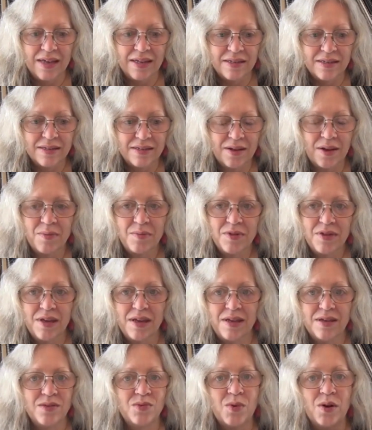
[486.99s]
Some
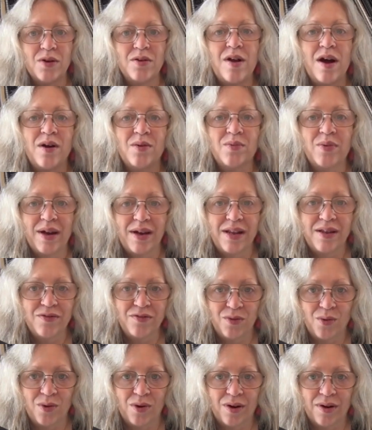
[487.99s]
things we're not ready
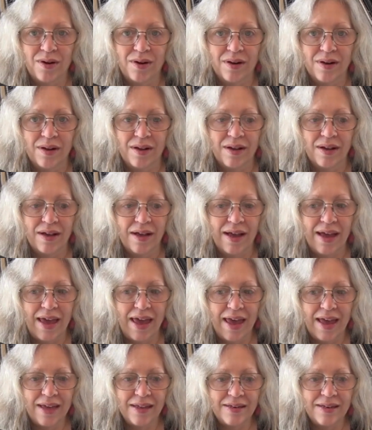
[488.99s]
for,
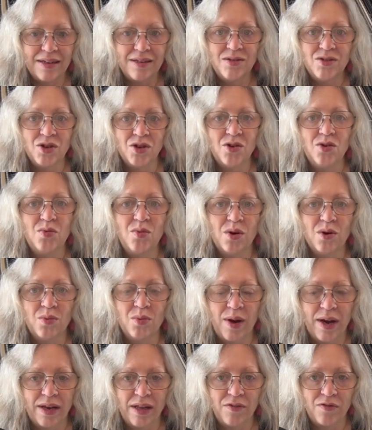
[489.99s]
and until we're
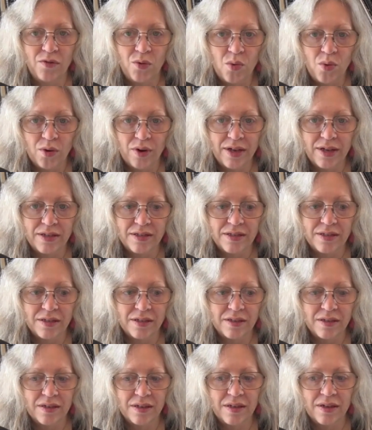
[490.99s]
ready for it,
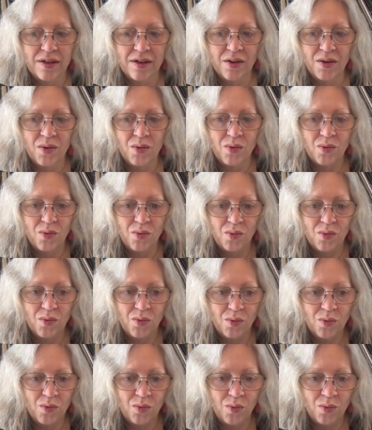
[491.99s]

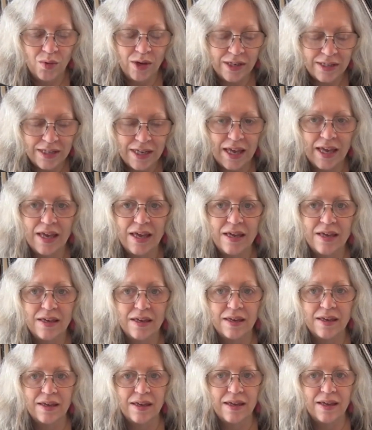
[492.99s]
we take
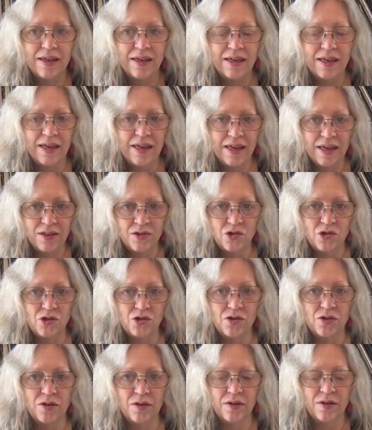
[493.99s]
each